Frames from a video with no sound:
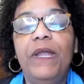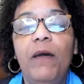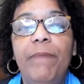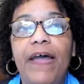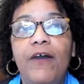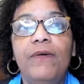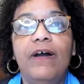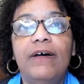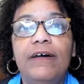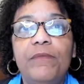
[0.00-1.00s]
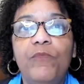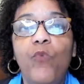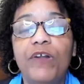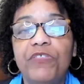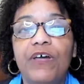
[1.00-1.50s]
bit about um,
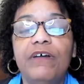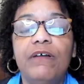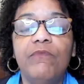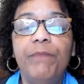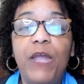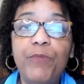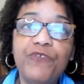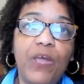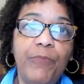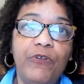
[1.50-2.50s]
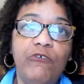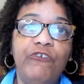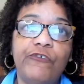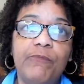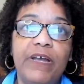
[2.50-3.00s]
one of the papers I
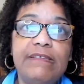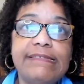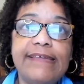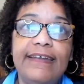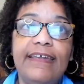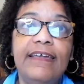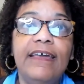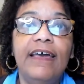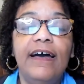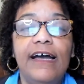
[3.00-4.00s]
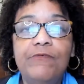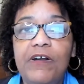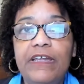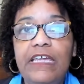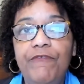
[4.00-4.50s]
produced from my study. I want
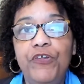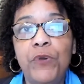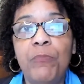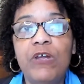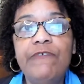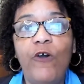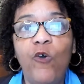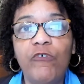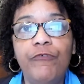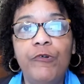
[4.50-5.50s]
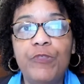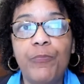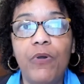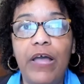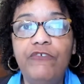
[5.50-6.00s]
to give you a brief overview of
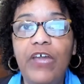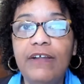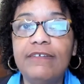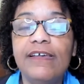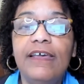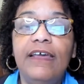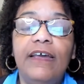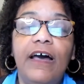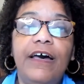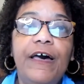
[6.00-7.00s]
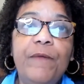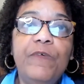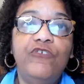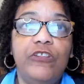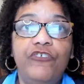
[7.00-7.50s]
the project um,
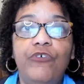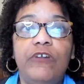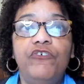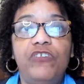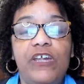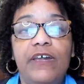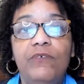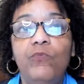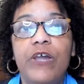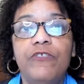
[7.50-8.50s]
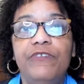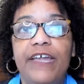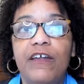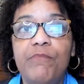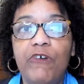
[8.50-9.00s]
so that you understand where the
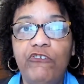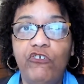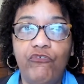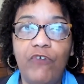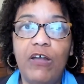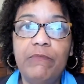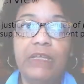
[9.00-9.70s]
data emerges from.